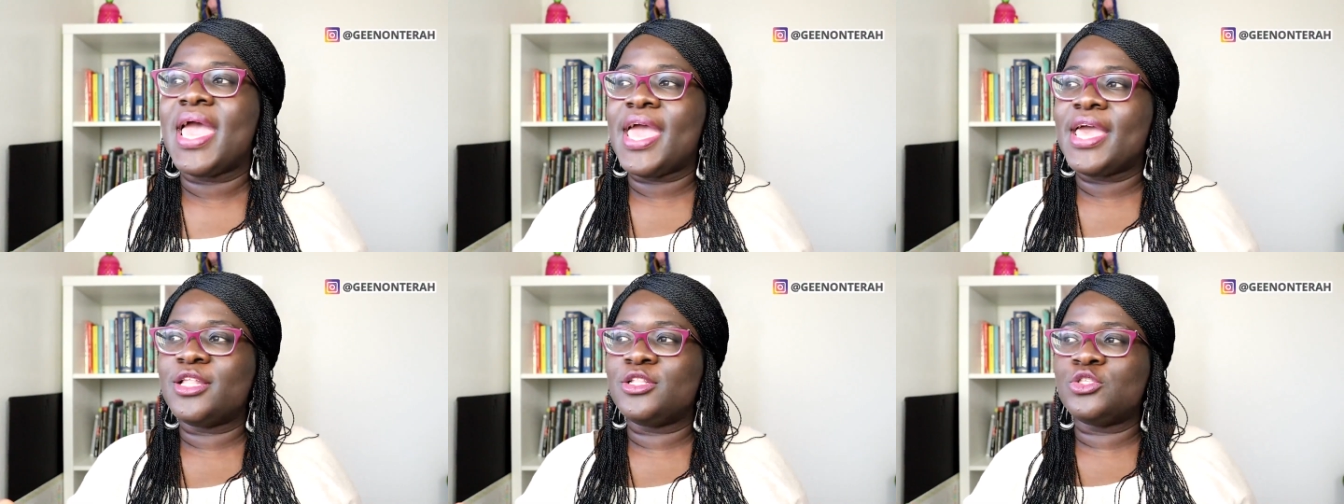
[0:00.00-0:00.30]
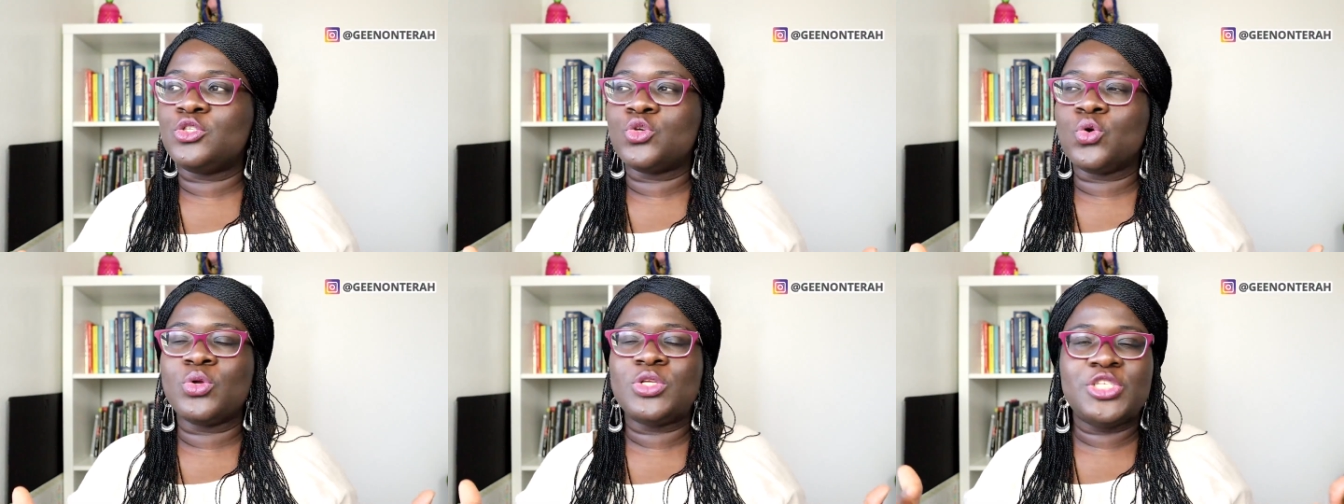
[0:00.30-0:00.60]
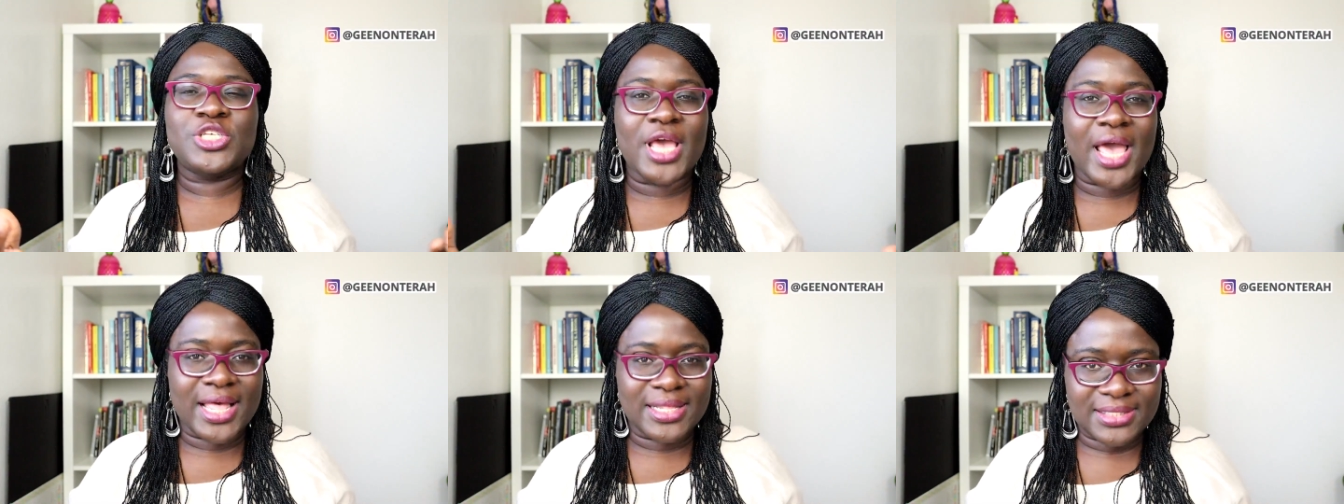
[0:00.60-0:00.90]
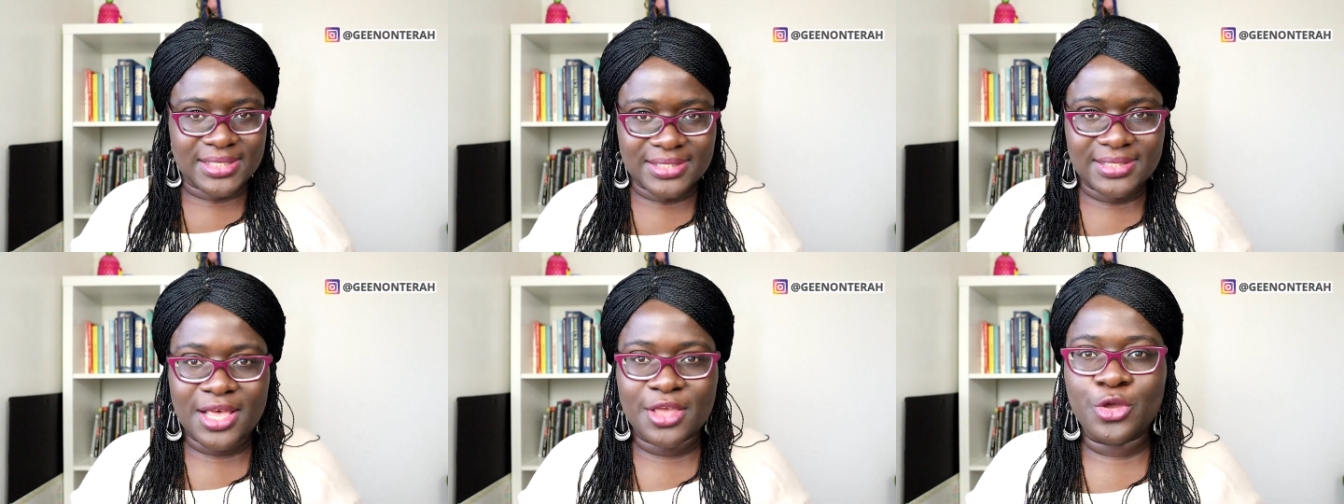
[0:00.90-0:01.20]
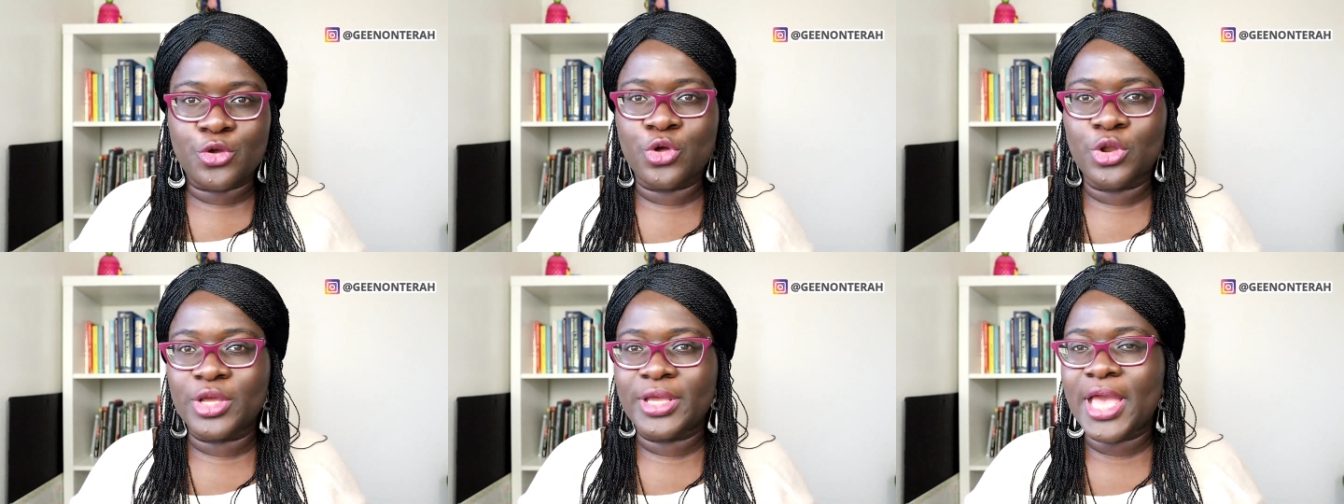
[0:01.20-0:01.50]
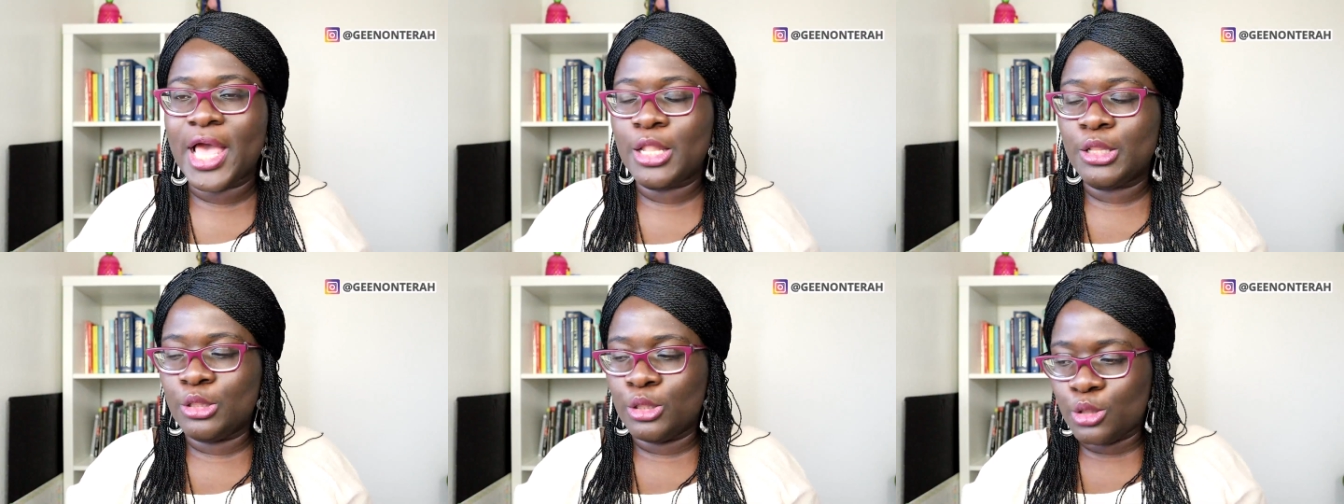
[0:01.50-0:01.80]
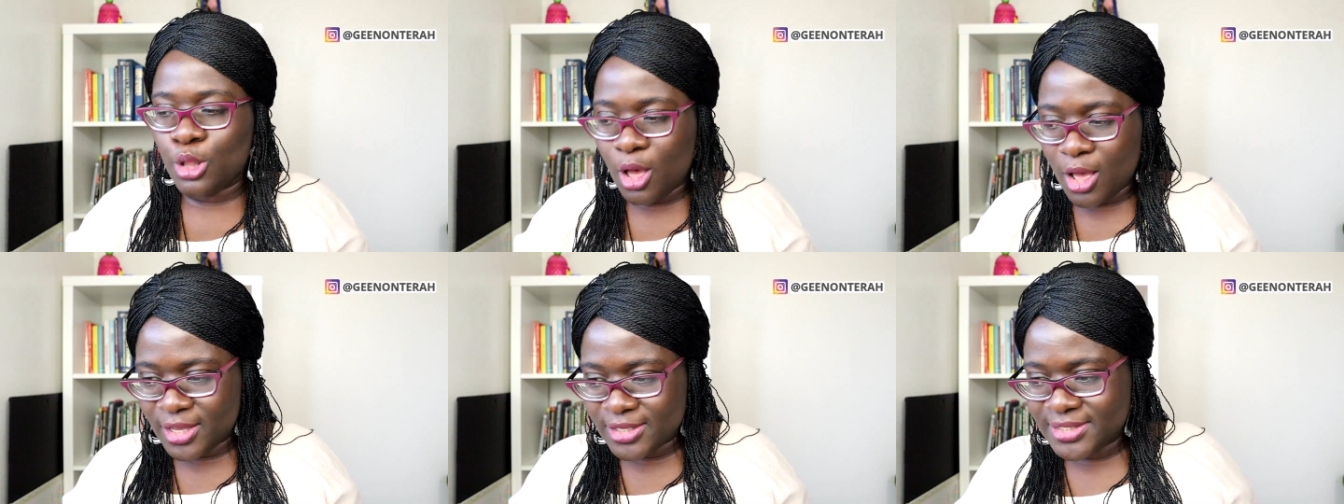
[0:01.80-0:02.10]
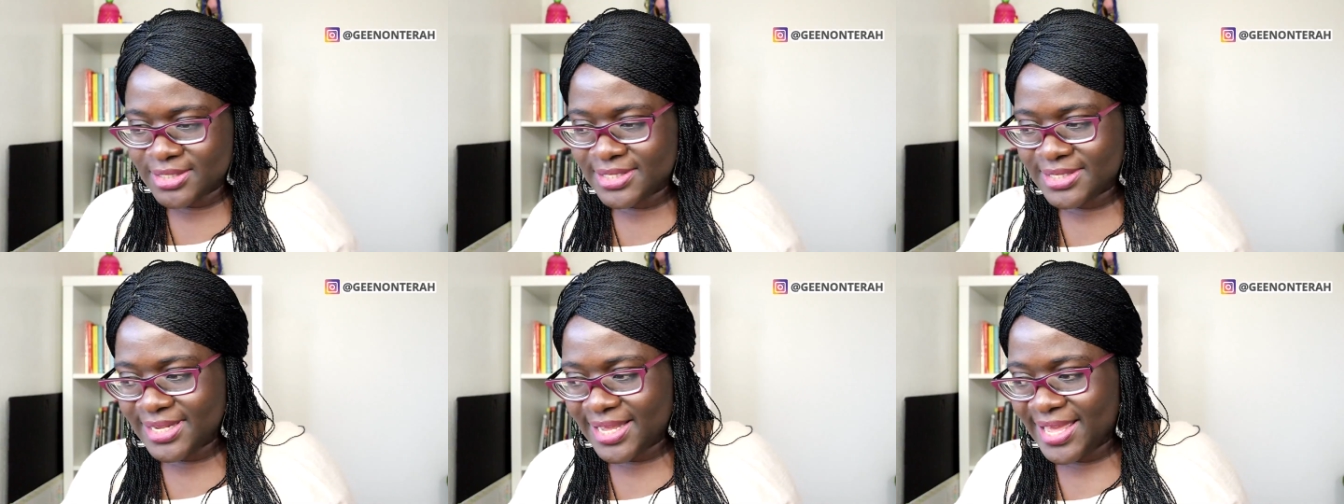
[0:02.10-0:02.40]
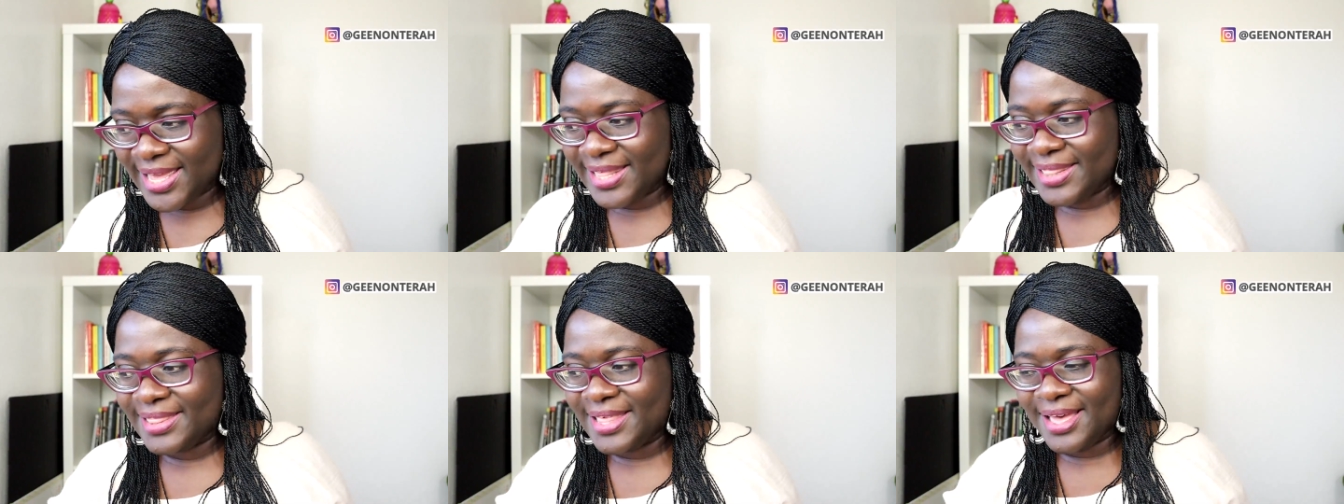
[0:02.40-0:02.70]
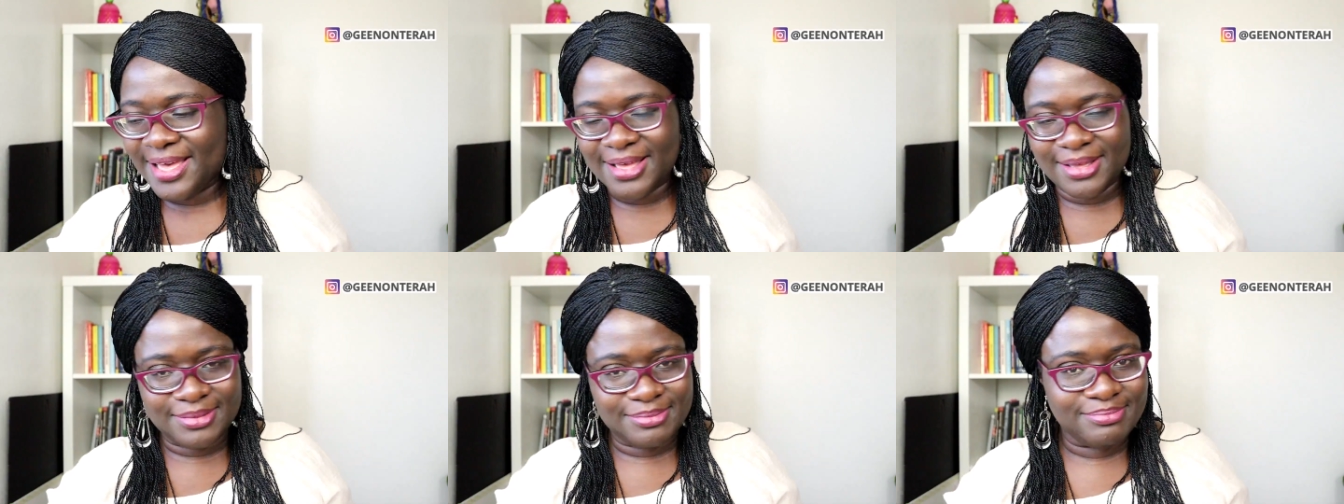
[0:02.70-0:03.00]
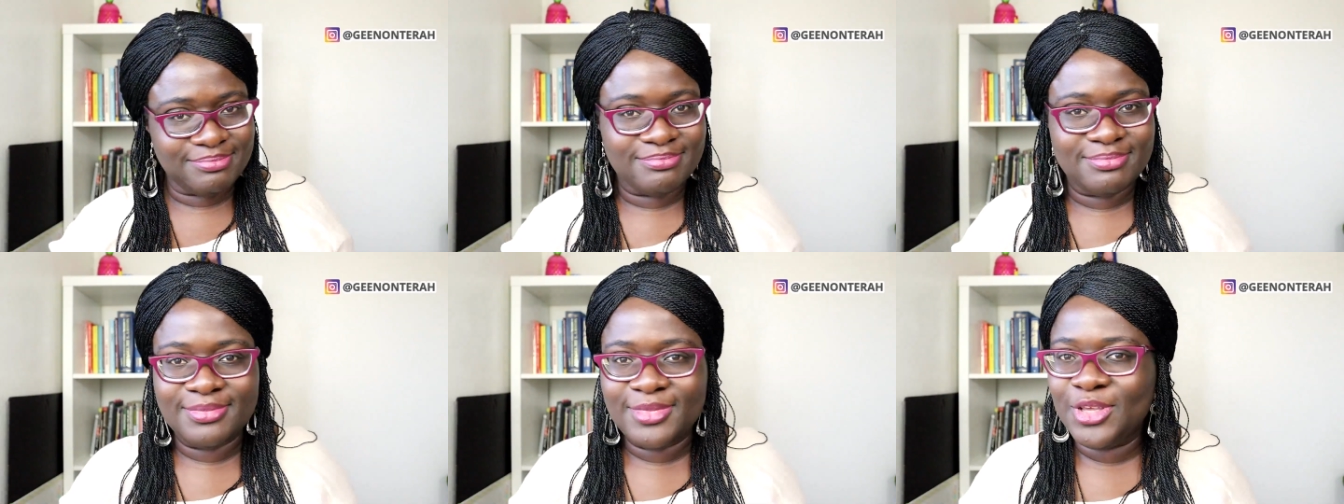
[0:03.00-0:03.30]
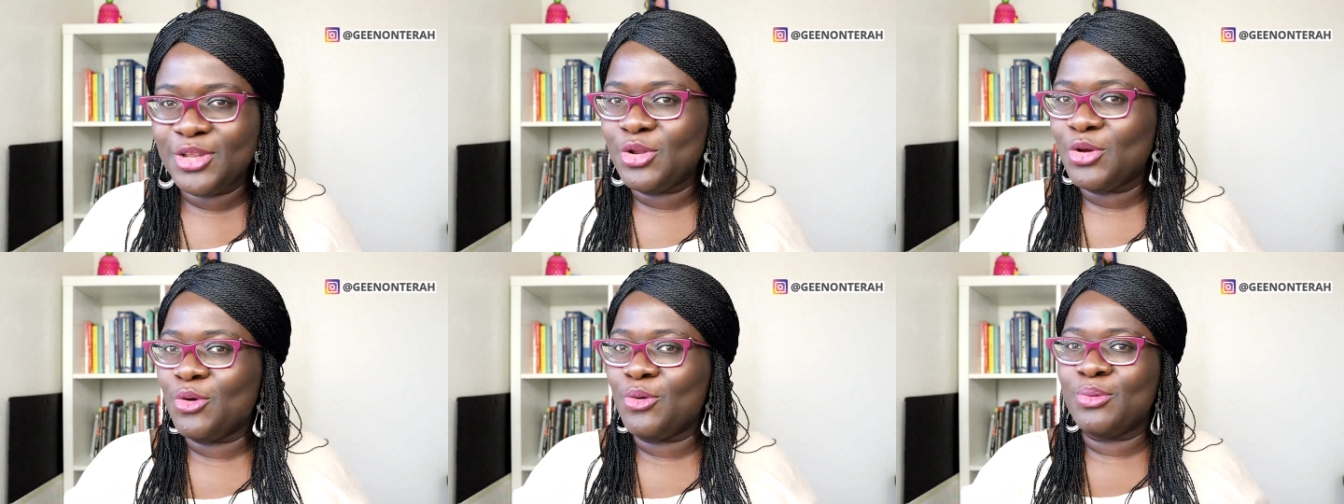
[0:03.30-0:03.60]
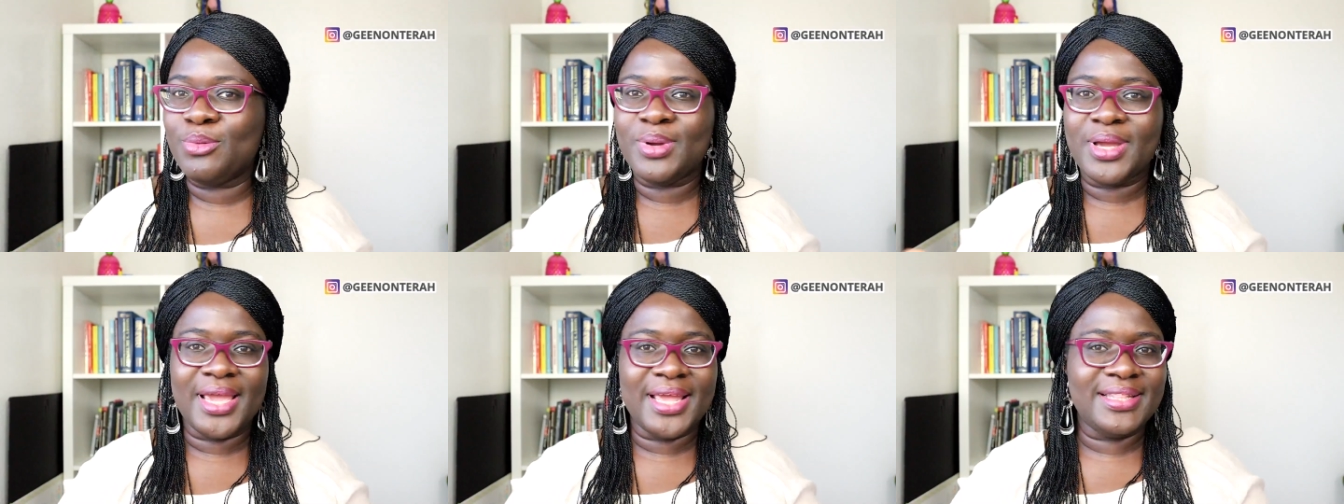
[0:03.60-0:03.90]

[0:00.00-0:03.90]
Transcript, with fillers: and so chances are you're going to get lost in the you know,